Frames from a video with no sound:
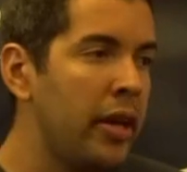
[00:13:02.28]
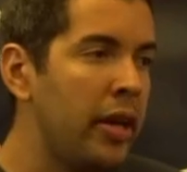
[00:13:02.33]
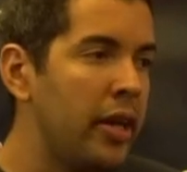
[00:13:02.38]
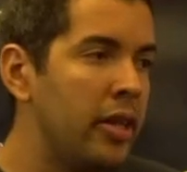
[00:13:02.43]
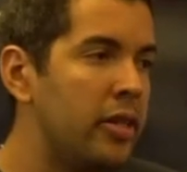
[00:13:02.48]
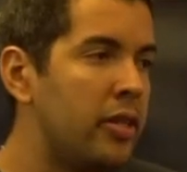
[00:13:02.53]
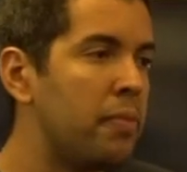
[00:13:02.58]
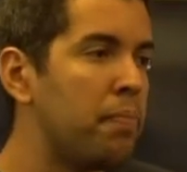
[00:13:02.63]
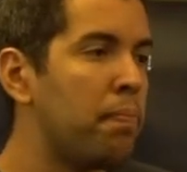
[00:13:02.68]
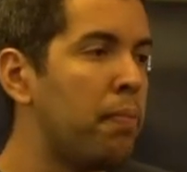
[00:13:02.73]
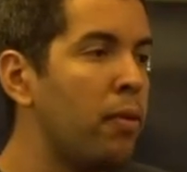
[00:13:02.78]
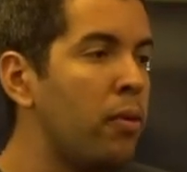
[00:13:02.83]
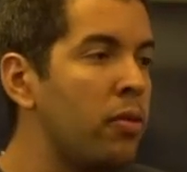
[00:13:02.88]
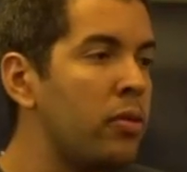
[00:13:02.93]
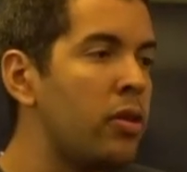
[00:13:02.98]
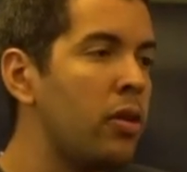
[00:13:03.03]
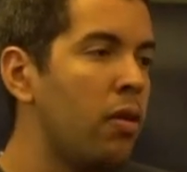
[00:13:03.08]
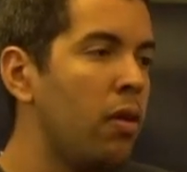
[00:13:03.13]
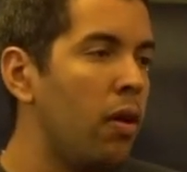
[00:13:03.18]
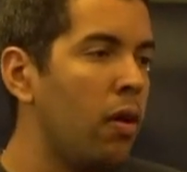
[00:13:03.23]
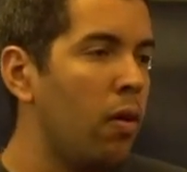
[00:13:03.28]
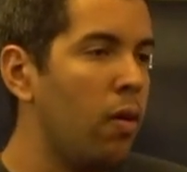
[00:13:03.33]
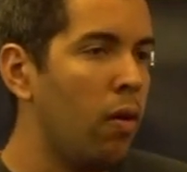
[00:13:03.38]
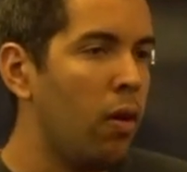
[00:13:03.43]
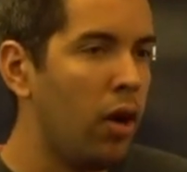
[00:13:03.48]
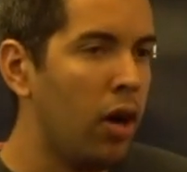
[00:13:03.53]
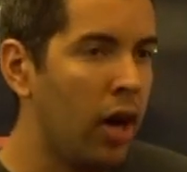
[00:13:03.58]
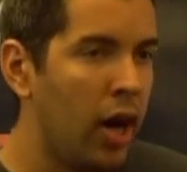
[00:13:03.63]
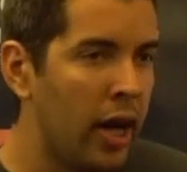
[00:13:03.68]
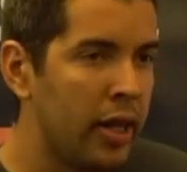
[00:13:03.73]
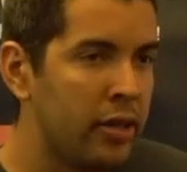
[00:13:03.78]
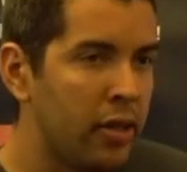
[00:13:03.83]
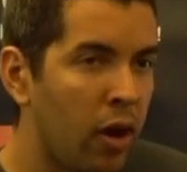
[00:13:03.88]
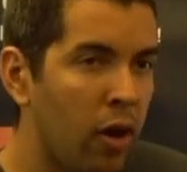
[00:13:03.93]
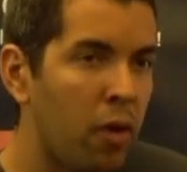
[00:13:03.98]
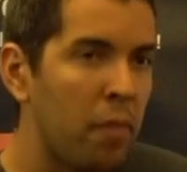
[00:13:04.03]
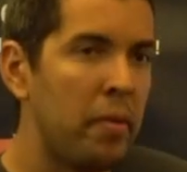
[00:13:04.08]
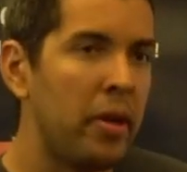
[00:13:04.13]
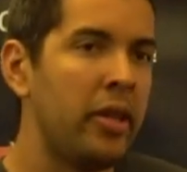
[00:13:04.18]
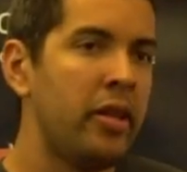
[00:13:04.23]
is put a
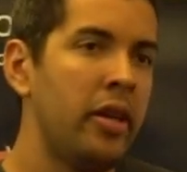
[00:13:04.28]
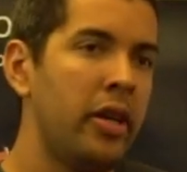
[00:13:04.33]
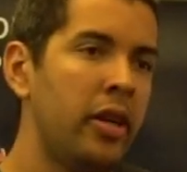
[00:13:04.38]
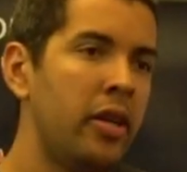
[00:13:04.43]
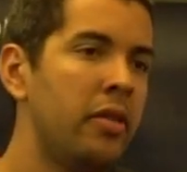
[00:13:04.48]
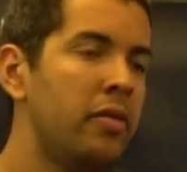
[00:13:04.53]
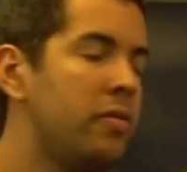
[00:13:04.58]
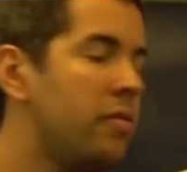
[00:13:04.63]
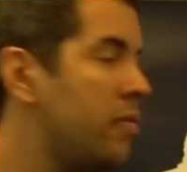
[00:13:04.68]
document there.